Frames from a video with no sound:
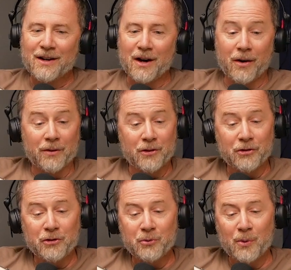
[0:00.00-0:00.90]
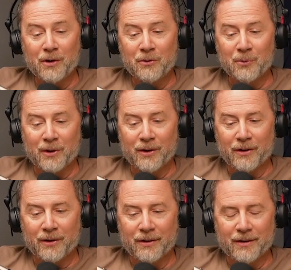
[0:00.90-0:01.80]
All right. This is one
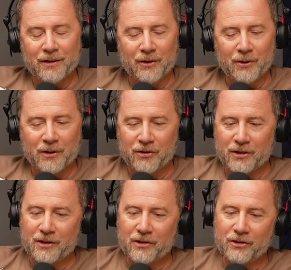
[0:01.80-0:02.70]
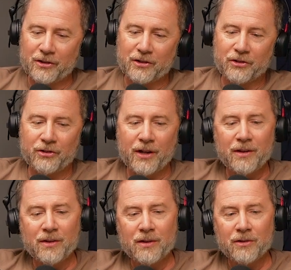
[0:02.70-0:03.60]
where, it's easy to
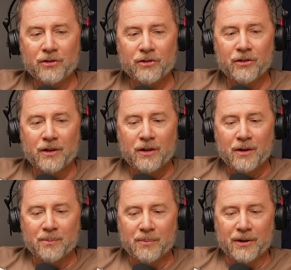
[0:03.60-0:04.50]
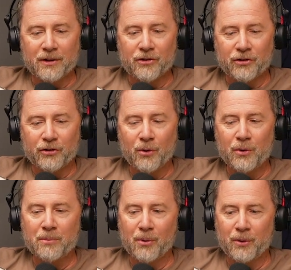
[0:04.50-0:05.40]
say this, but it's
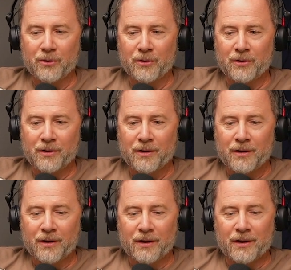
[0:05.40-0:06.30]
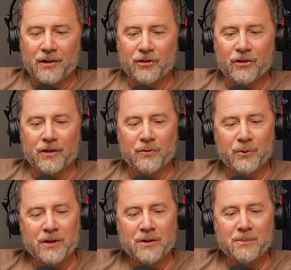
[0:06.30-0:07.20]
so important, is if
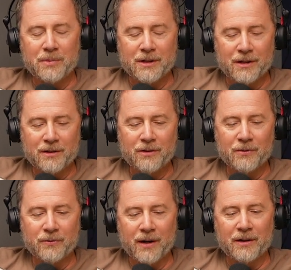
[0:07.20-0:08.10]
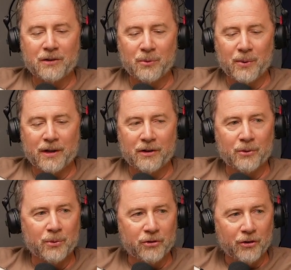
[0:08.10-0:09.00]
we can begin to find a way
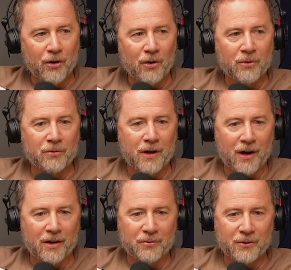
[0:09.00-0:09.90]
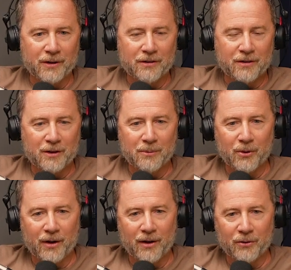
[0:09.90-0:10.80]
to resolve conflict in a
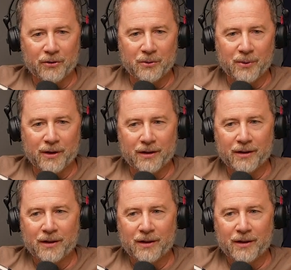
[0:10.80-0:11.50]
more healthy way.